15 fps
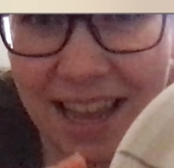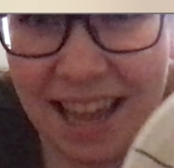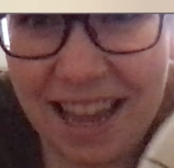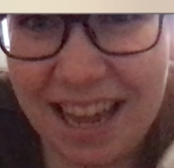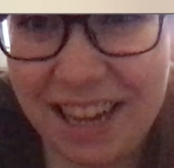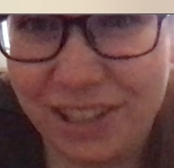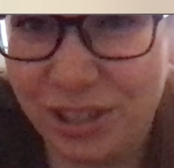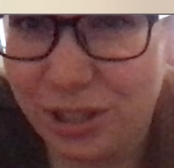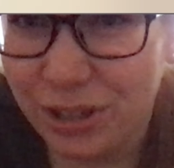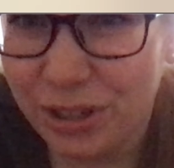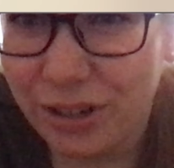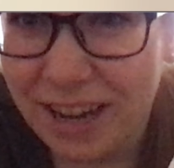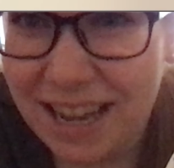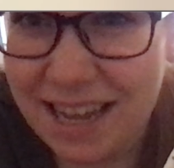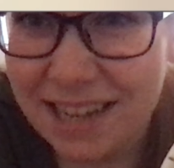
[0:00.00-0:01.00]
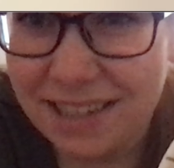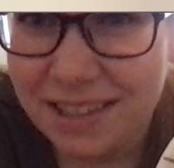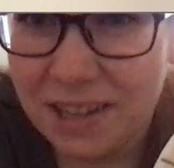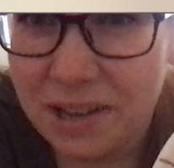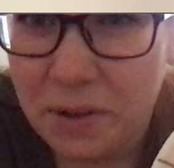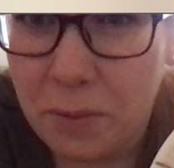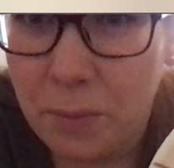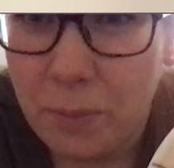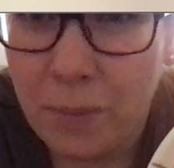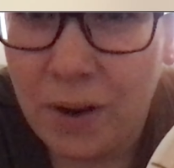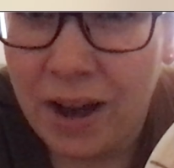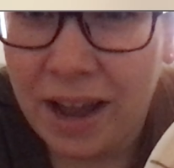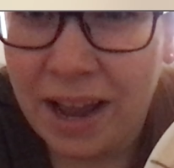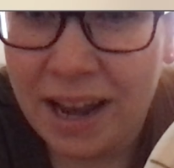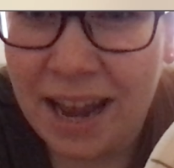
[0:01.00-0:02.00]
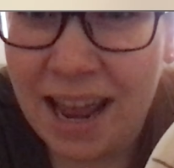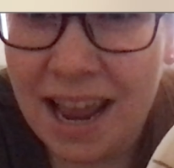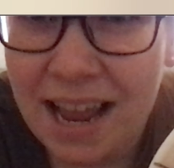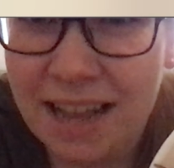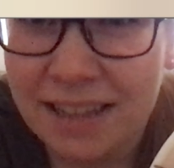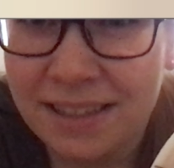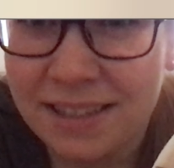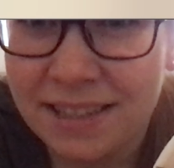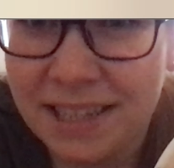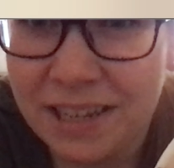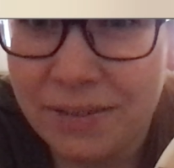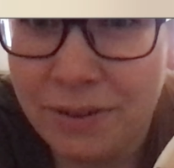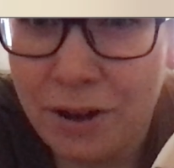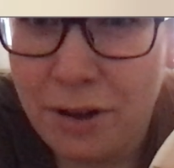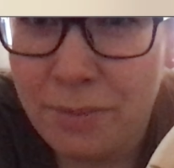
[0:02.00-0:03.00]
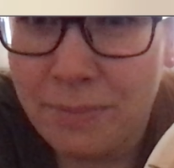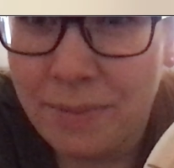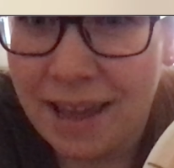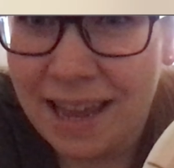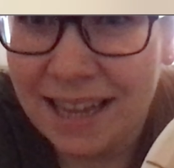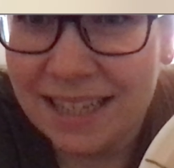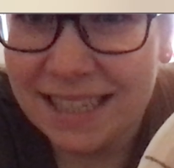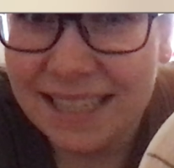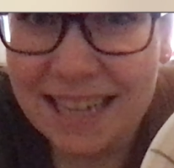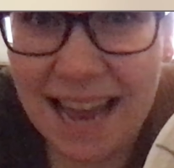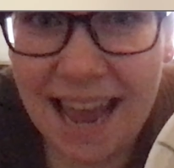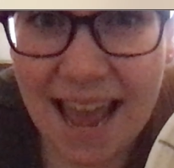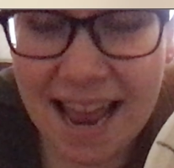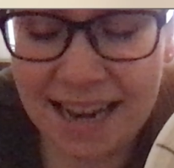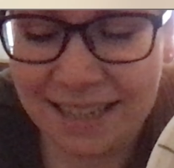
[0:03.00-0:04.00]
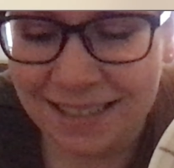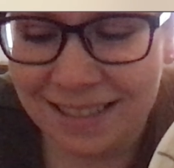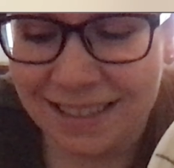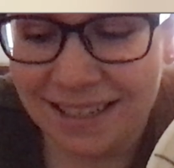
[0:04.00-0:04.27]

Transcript: It sure is. One and zero makes 10.